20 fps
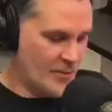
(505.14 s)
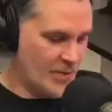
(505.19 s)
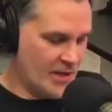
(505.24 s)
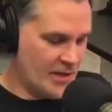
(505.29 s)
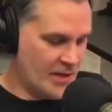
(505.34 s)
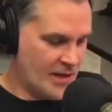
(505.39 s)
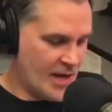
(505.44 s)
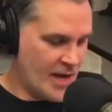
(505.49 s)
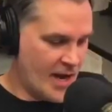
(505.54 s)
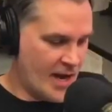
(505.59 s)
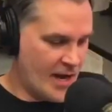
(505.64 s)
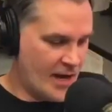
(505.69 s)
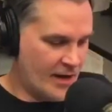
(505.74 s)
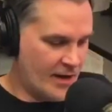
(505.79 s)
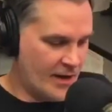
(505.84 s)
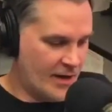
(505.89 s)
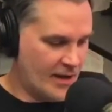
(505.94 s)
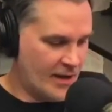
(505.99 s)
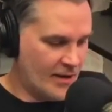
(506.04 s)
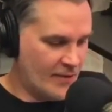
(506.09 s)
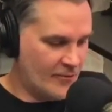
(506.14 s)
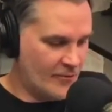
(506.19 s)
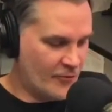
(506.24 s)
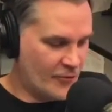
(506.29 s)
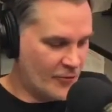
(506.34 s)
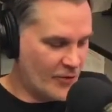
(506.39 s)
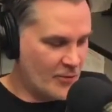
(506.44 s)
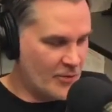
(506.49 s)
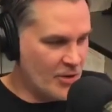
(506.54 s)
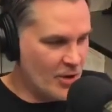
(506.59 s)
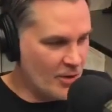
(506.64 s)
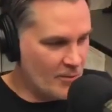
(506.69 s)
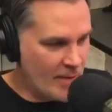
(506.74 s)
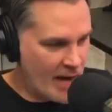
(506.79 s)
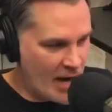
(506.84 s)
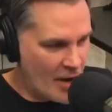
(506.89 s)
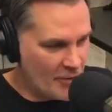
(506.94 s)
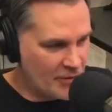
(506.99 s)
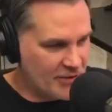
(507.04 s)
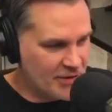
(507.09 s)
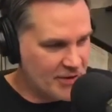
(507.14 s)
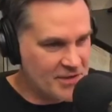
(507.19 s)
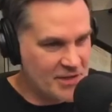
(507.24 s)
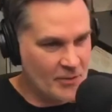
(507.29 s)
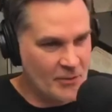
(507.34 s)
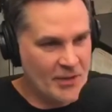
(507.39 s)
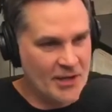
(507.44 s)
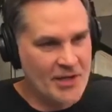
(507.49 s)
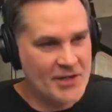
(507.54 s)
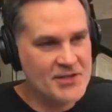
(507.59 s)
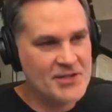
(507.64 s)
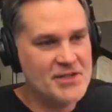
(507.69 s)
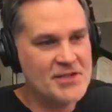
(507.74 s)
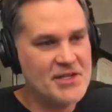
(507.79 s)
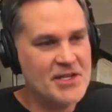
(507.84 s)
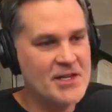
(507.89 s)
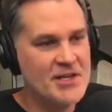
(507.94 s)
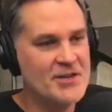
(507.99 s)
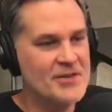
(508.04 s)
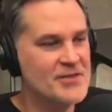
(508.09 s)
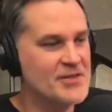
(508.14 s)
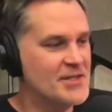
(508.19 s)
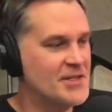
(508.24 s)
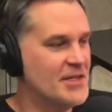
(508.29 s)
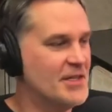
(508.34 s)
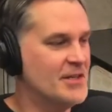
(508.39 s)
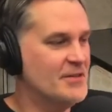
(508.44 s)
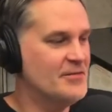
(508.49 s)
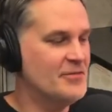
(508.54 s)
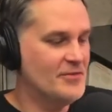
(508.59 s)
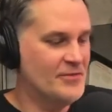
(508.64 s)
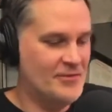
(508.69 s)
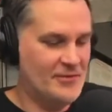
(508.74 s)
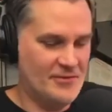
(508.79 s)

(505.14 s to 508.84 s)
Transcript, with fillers: but yeah, um, from your mouth to someone else's ears, Steve.